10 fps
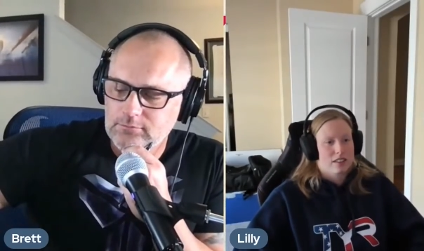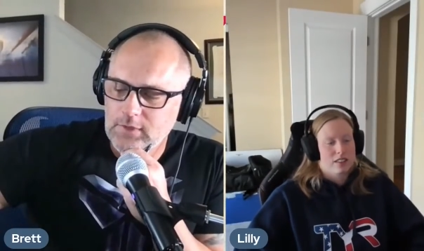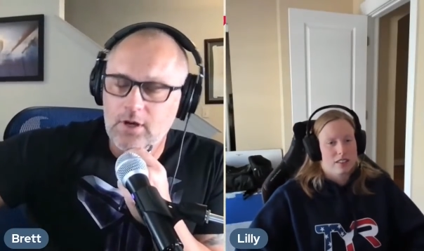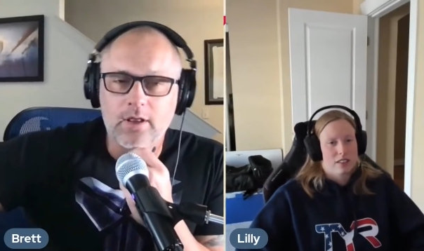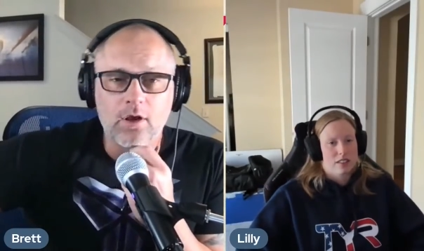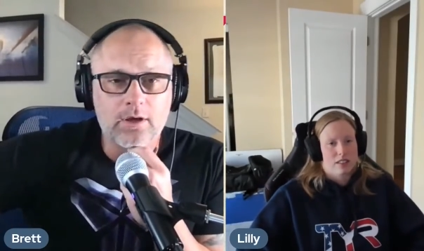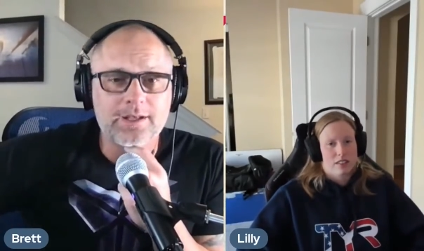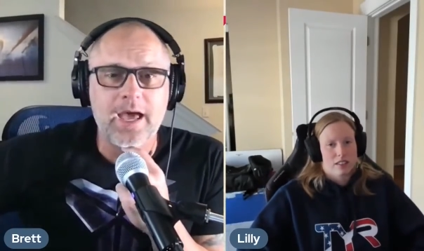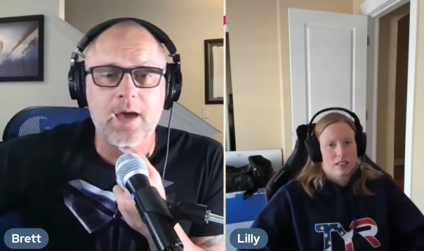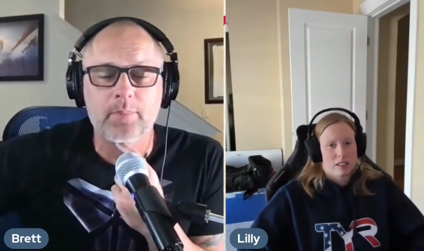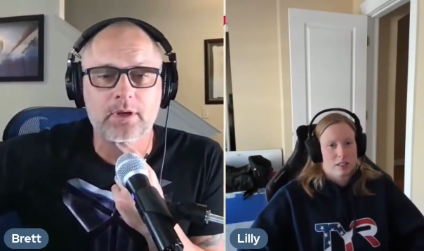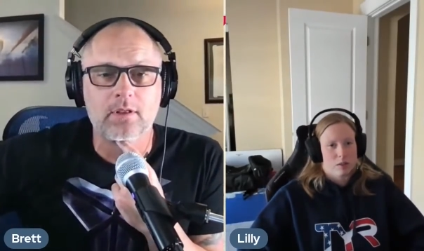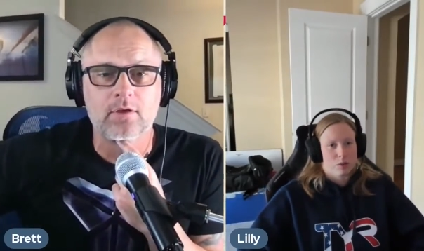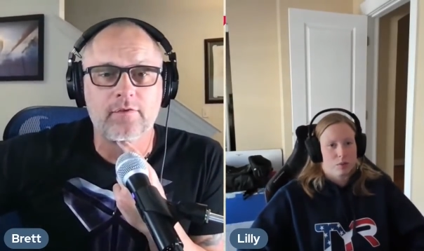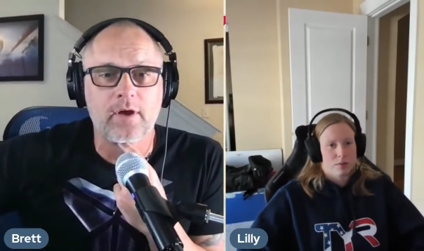Speaker 1: you know, a lot can happen in
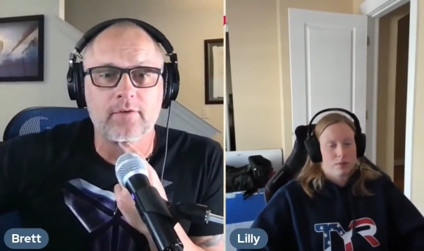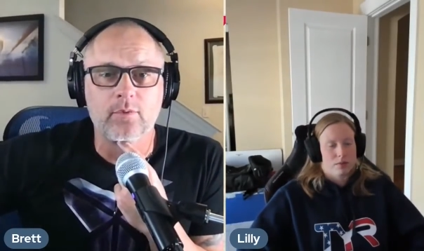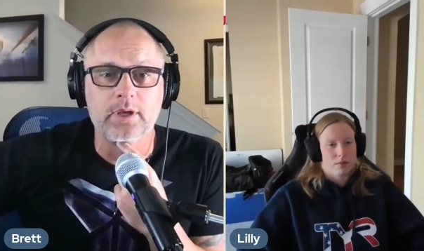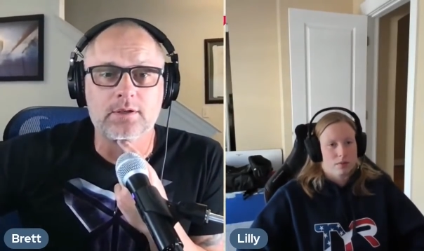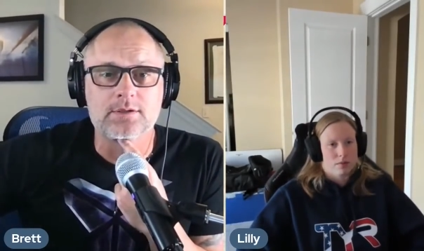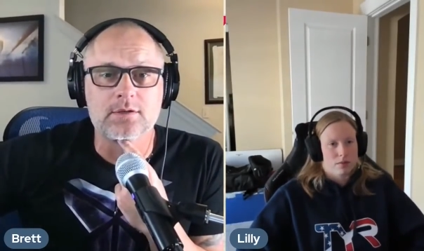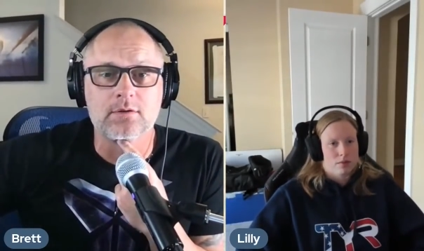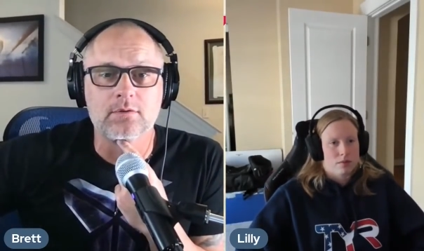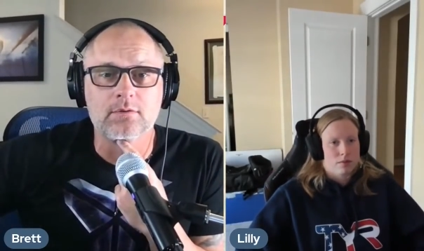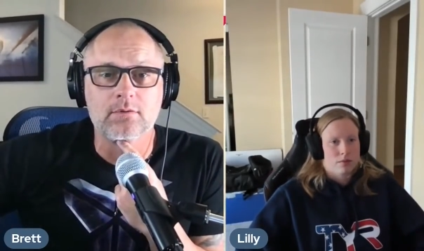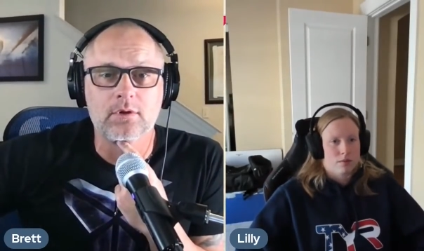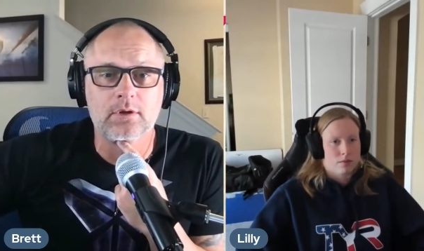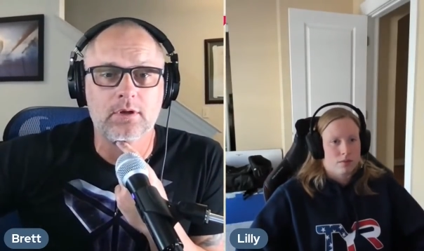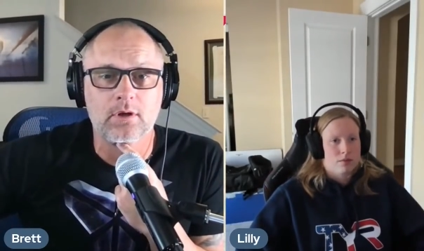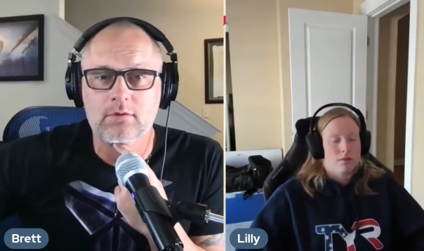those five weeks too. Uh,
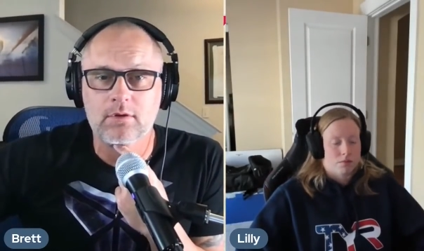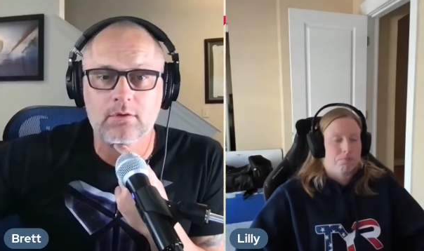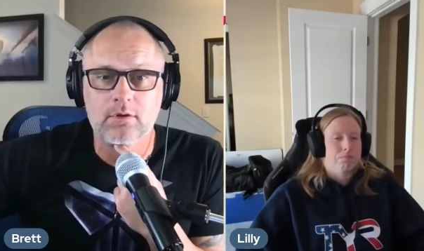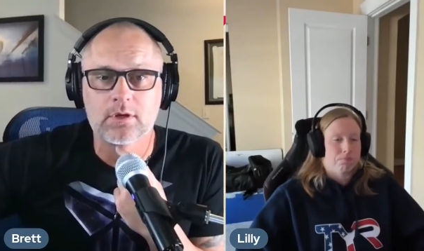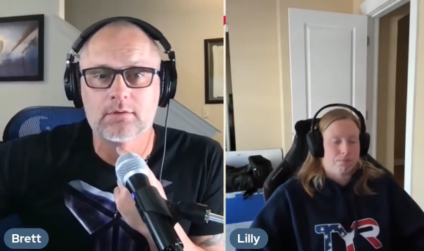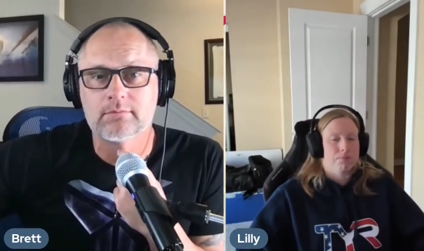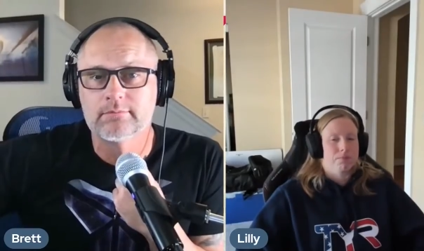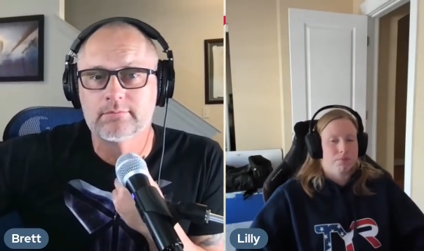you know, you you mm-hmm. can